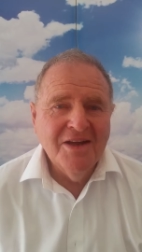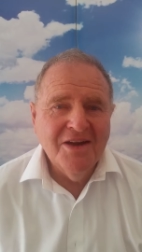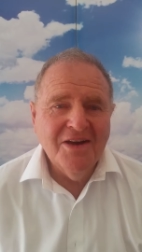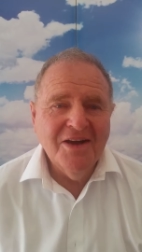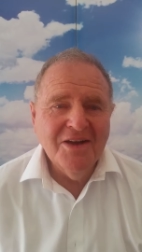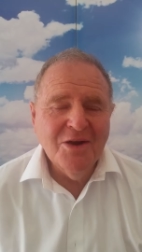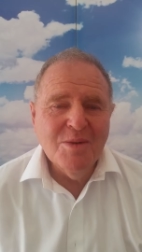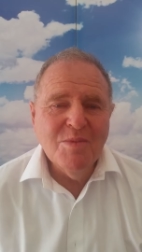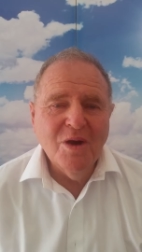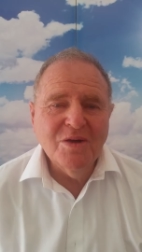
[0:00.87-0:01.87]
Hi,
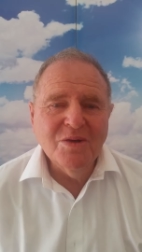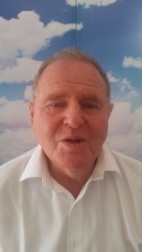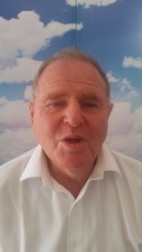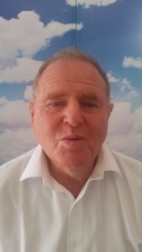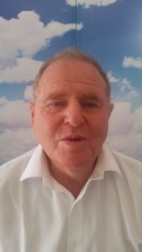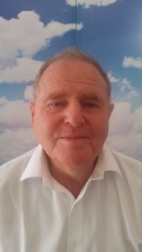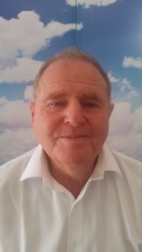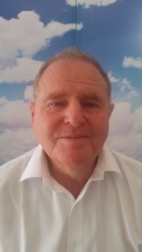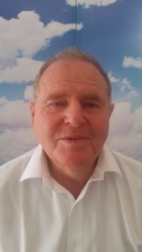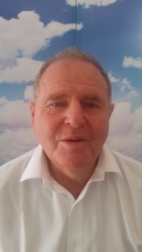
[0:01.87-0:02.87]
I'm Michael Kirkwood.
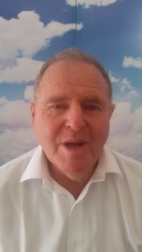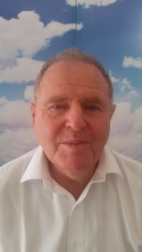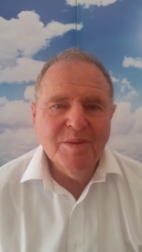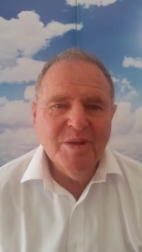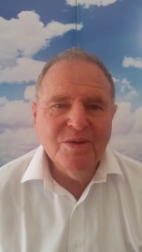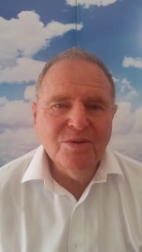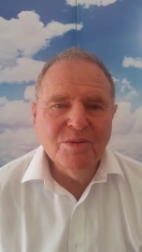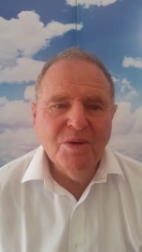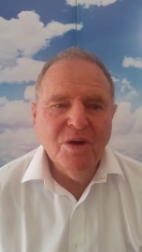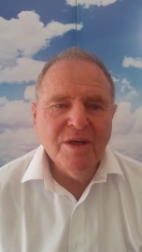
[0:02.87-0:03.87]
I'm happy to be called
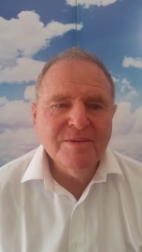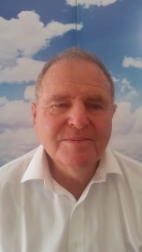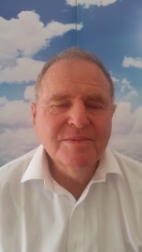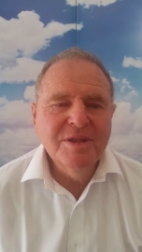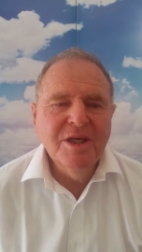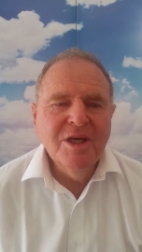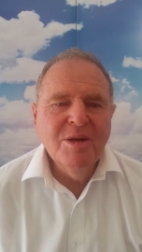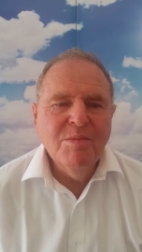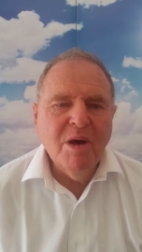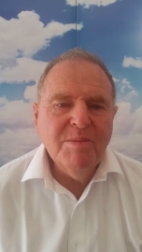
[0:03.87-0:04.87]
Mike.
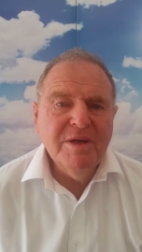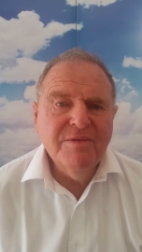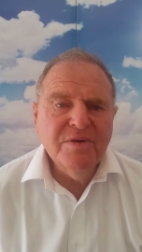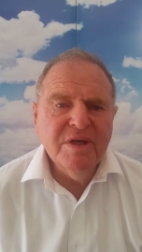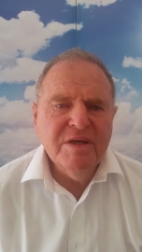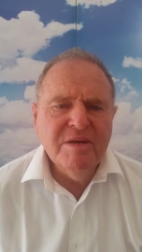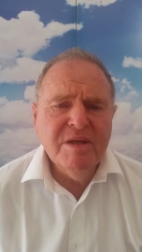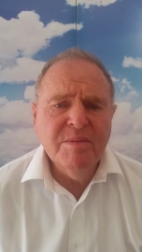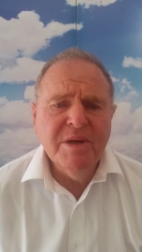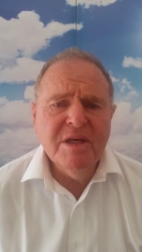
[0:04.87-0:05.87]
My bid for an
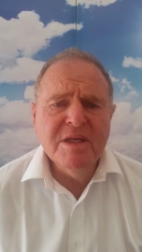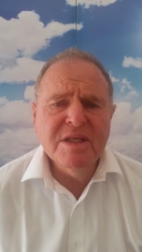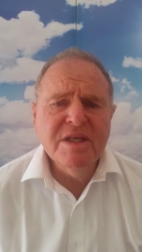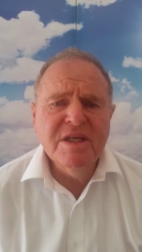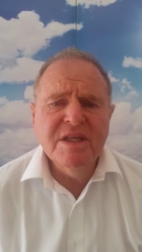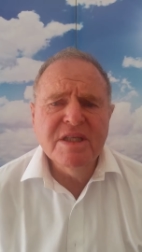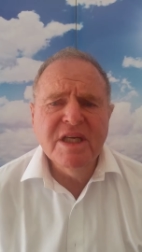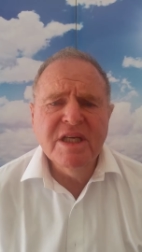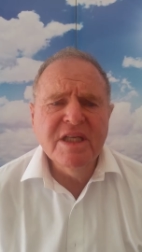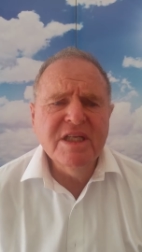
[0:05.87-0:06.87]
independent seat in the
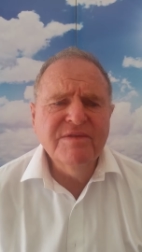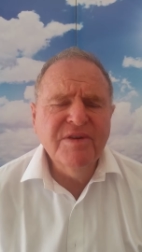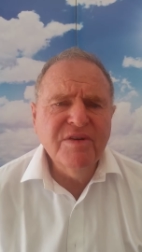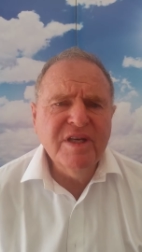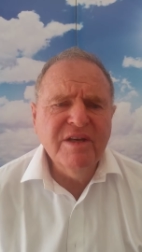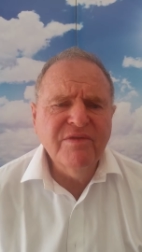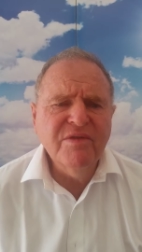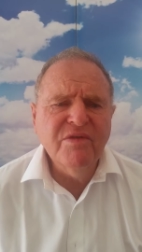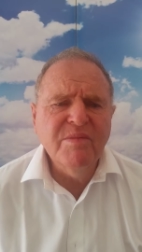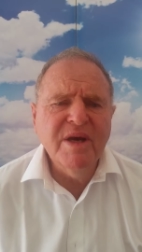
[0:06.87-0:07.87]
Senate is very
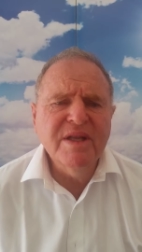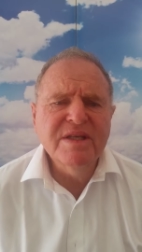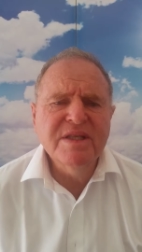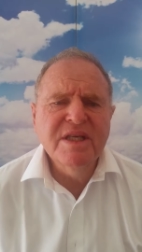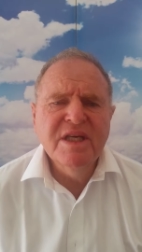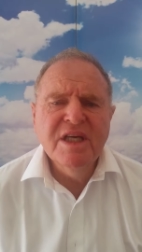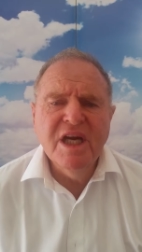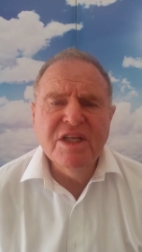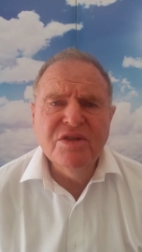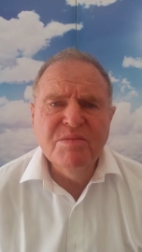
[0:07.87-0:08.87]
different from others,
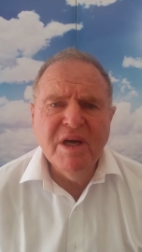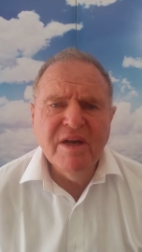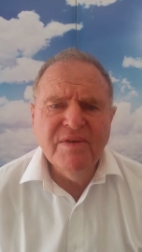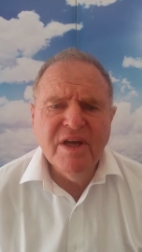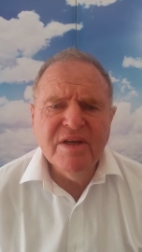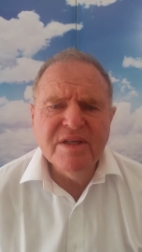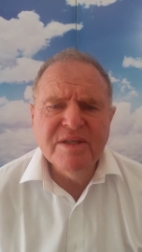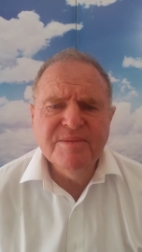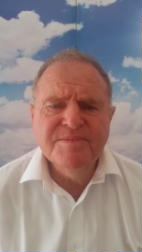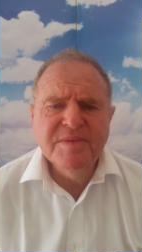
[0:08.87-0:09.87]
as you may have
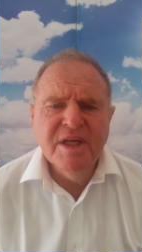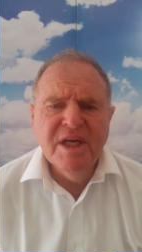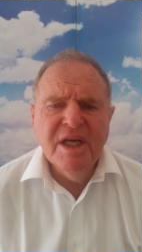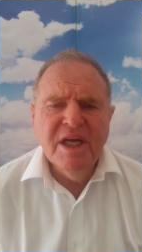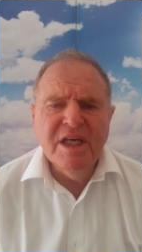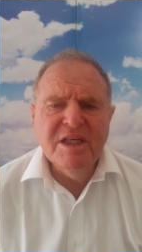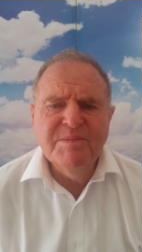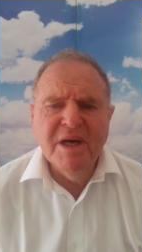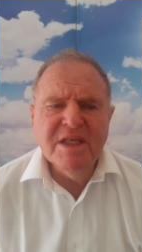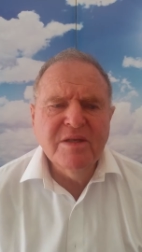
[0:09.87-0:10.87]
noticed. It is
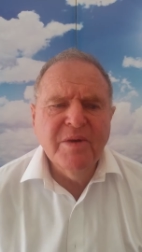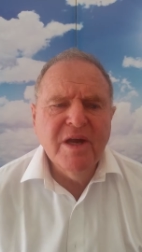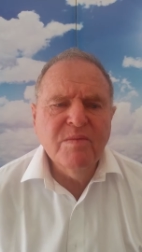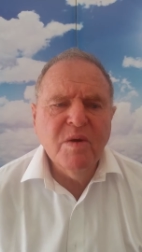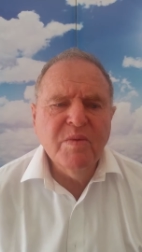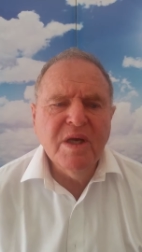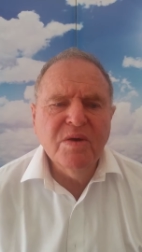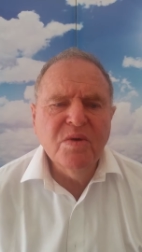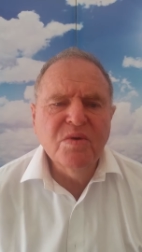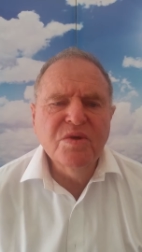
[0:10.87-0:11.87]
based around what we can
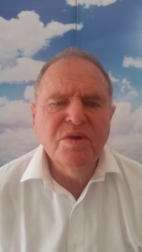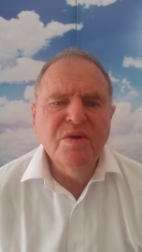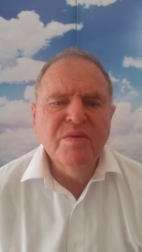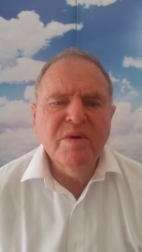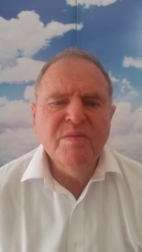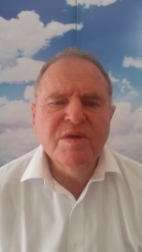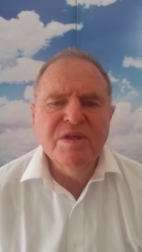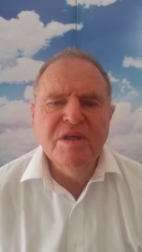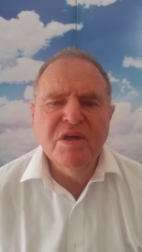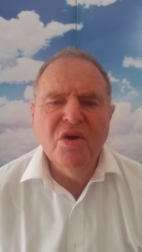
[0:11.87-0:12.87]
all do when we
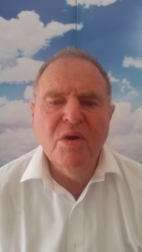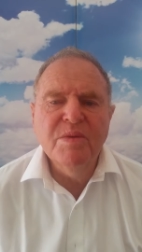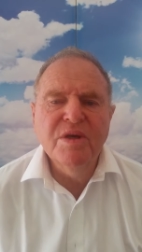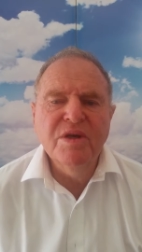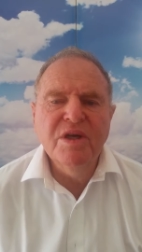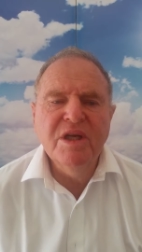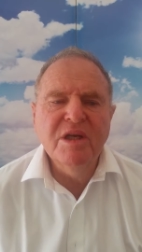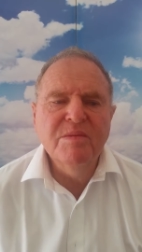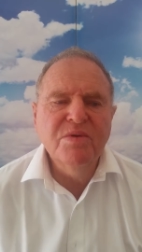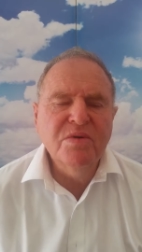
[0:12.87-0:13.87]
see a common need
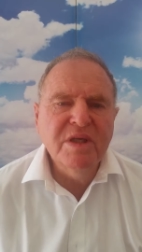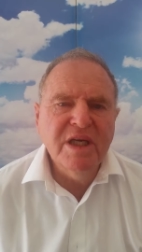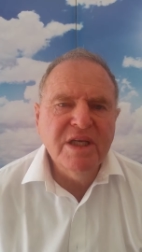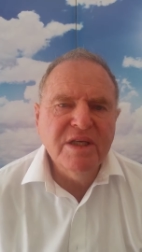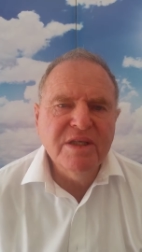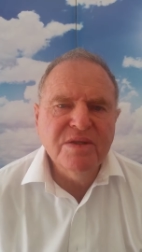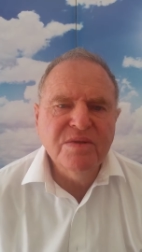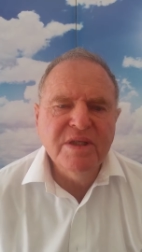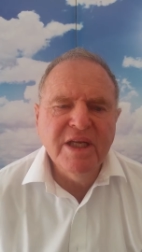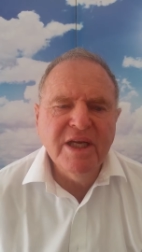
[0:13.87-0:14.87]
and pull together to
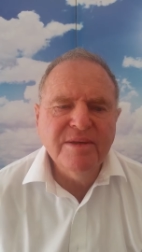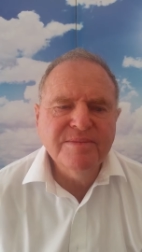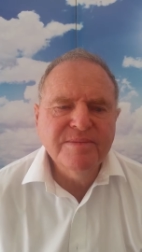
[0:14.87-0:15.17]
sort it out.